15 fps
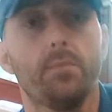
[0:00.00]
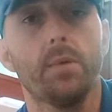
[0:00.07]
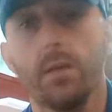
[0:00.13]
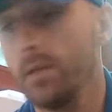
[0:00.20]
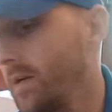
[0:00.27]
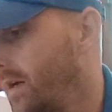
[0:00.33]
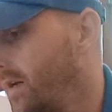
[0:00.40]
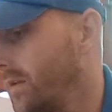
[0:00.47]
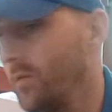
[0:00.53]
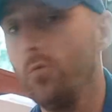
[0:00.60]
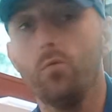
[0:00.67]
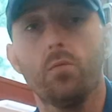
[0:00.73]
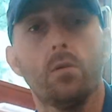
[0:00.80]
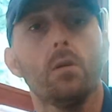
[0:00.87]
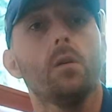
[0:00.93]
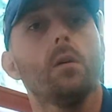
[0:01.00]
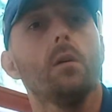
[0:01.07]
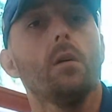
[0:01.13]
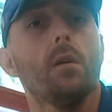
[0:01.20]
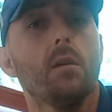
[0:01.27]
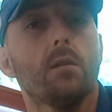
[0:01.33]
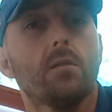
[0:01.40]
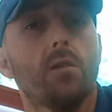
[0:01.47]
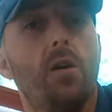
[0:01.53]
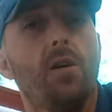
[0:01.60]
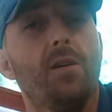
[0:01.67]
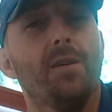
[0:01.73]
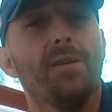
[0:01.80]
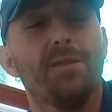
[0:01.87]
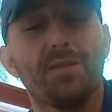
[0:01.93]
behind. Oh,
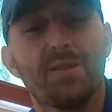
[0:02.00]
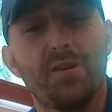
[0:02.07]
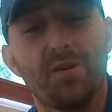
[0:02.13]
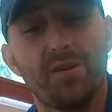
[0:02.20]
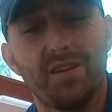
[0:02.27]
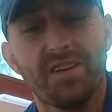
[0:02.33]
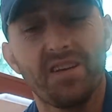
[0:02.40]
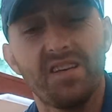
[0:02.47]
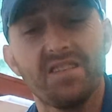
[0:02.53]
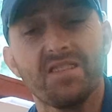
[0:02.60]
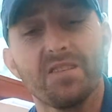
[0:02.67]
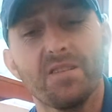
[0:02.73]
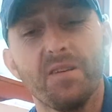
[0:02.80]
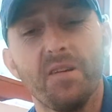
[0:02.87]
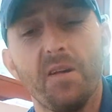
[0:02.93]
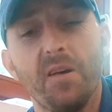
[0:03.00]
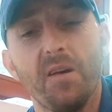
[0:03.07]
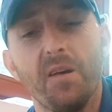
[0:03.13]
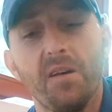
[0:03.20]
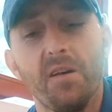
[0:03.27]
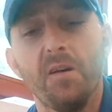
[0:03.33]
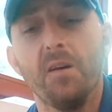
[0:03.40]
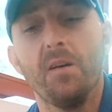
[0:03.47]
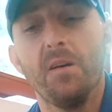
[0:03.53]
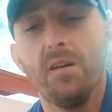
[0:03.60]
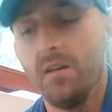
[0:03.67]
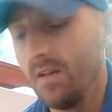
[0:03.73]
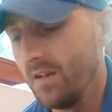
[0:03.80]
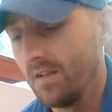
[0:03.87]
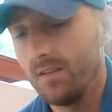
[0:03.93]
sorry guys.
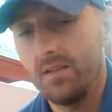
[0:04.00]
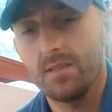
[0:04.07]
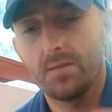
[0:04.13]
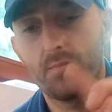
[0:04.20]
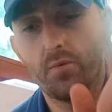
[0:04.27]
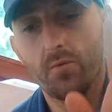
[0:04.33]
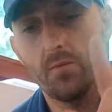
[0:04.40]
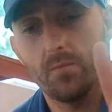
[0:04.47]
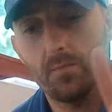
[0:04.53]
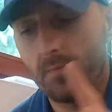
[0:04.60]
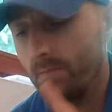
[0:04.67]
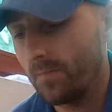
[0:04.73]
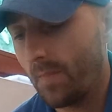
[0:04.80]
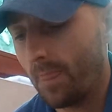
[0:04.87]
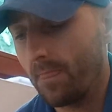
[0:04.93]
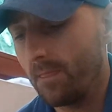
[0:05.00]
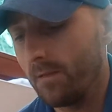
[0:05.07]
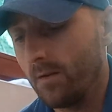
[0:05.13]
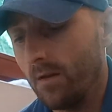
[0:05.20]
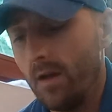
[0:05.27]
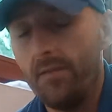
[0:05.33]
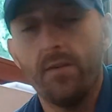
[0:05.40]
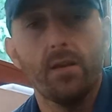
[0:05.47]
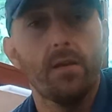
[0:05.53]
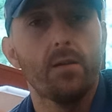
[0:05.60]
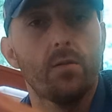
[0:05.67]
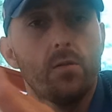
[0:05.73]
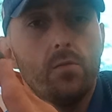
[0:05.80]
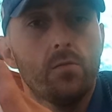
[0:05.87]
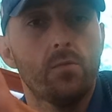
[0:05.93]
Let's pull. Every
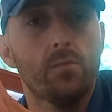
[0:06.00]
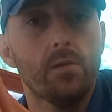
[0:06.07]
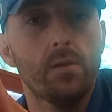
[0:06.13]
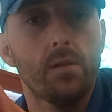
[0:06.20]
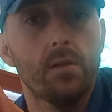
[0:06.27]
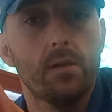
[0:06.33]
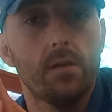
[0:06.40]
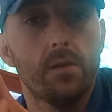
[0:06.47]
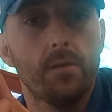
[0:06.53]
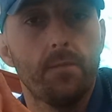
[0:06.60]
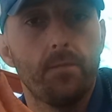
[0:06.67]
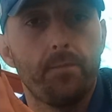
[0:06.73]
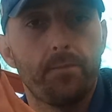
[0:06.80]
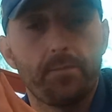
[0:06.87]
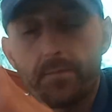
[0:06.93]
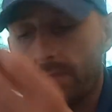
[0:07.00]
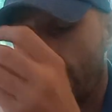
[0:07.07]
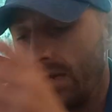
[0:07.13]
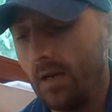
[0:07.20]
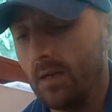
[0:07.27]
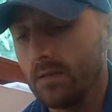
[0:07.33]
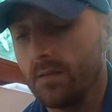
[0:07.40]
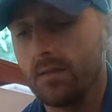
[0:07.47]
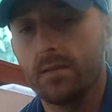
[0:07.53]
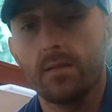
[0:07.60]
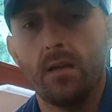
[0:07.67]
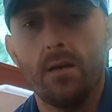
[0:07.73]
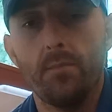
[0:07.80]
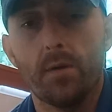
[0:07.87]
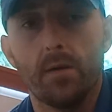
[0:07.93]
rune has its
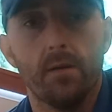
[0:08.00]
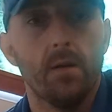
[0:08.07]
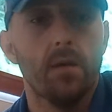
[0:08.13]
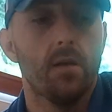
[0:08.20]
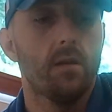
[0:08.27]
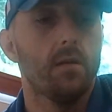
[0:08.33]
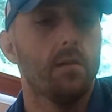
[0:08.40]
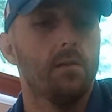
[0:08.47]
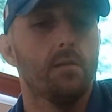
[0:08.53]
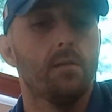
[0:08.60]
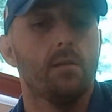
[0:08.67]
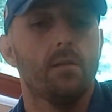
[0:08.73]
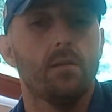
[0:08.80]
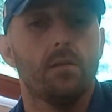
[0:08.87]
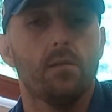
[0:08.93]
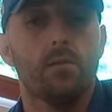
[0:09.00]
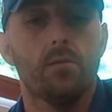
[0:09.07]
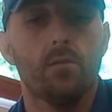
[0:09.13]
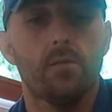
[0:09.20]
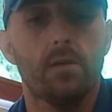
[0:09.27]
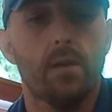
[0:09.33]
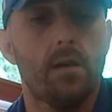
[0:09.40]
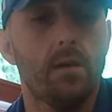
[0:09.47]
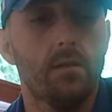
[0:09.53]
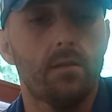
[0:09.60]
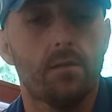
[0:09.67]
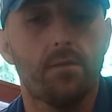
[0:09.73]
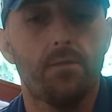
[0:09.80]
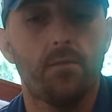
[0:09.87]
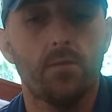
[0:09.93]
number. You know, the elder
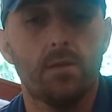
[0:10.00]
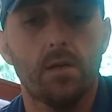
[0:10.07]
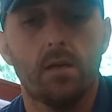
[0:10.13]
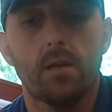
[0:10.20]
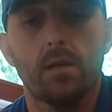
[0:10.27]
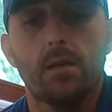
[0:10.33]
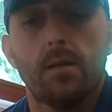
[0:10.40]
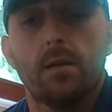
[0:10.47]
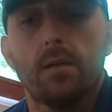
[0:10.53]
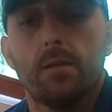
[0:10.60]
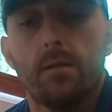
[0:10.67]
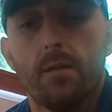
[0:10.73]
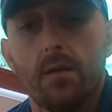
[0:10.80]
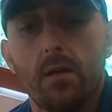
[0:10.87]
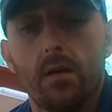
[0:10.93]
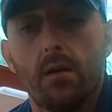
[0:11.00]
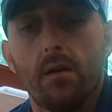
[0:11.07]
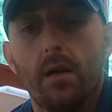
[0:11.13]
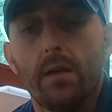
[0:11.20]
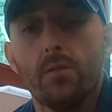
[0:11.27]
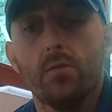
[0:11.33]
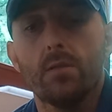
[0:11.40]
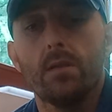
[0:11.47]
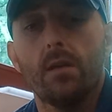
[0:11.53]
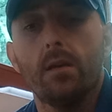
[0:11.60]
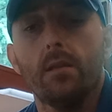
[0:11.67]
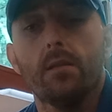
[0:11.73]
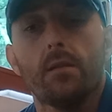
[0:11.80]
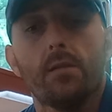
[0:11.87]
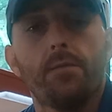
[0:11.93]
futark. I use the
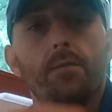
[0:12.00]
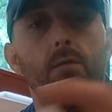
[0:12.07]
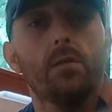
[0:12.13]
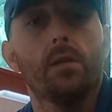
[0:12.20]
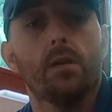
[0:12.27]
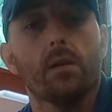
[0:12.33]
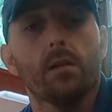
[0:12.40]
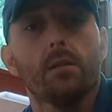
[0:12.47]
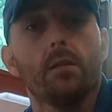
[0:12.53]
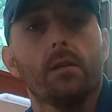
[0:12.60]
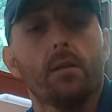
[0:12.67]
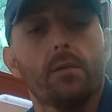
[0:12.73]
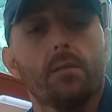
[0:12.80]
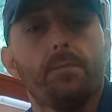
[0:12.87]
elder futark, like